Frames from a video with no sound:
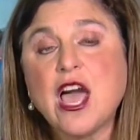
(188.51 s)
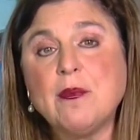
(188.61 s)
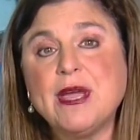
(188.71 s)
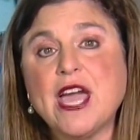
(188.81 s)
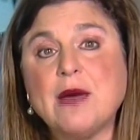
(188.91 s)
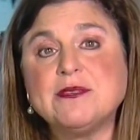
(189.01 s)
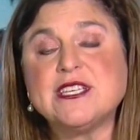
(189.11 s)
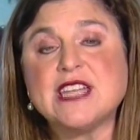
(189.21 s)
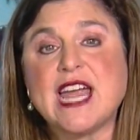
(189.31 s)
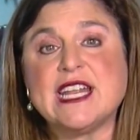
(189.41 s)
Coming up
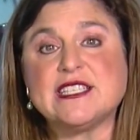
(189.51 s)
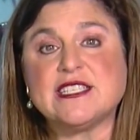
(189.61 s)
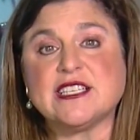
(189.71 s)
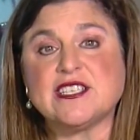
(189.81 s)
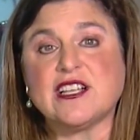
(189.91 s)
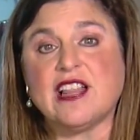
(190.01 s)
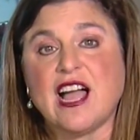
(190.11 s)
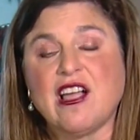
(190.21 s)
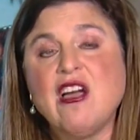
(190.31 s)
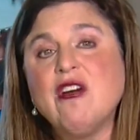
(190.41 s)
tonight at 6
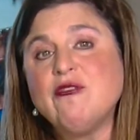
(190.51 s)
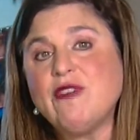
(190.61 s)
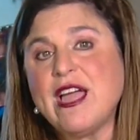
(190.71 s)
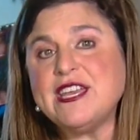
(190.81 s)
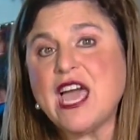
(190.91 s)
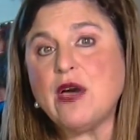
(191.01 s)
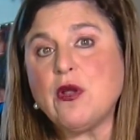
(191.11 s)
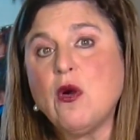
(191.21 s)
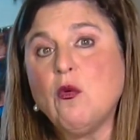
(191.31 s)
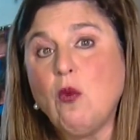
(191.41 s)
o'clock, find
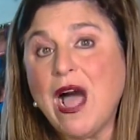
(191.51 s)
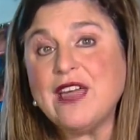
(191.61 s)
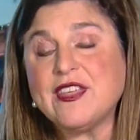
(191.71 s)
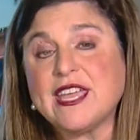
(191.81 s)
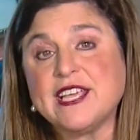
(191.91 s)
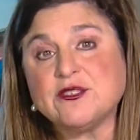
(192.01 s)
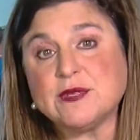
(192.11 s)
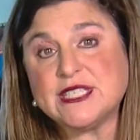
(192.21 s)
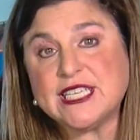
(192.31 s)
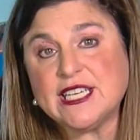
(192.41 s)
out why the
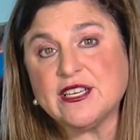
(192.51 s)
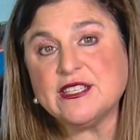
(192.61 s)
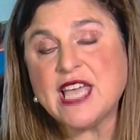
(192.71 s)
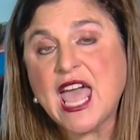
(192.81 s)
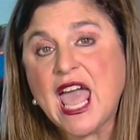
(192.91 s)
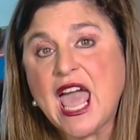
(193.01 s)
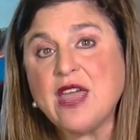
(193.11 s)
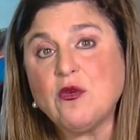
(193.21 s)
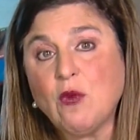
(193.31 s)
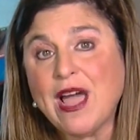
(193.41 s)
case was sealed
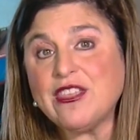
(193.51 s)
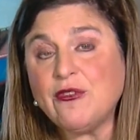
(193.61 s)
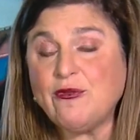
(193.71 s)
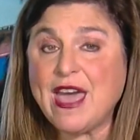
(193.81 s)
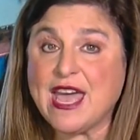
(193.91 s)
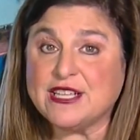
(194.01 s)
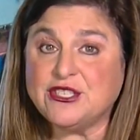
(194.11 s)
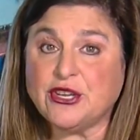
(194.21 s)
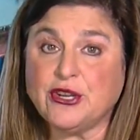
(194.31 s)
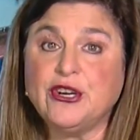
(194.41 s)
and why the
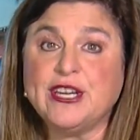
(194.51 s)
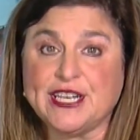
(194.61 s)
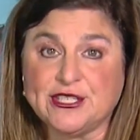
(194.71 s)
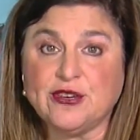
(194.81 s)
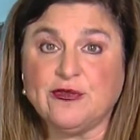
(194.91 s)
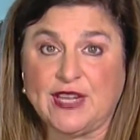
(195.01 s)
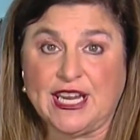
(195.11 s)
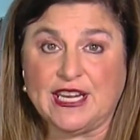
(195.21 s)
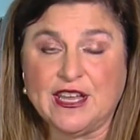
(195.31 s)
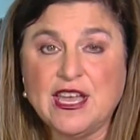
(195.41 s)
feds could
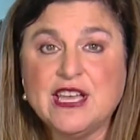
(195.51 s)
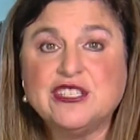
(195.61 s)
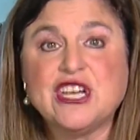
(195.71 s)
intervene.